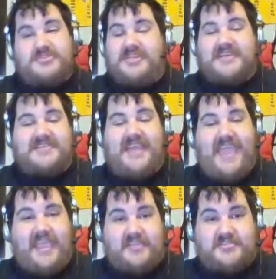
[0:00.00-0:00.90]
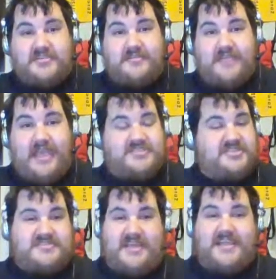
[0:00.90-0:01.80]
she doesn't age. Nope. And
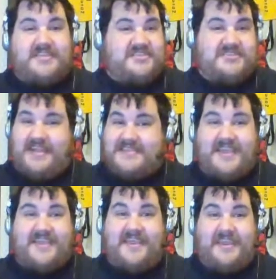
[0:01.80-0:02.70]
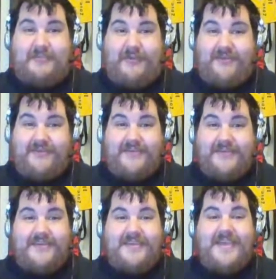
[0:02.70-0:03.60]
she's not signed anywhere.
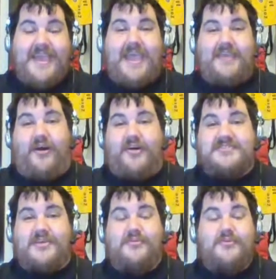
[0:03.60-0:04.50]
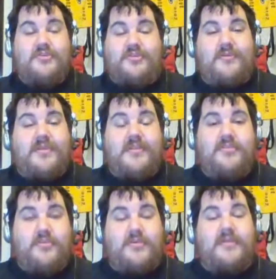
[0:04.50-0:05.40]
Nope. And also, you can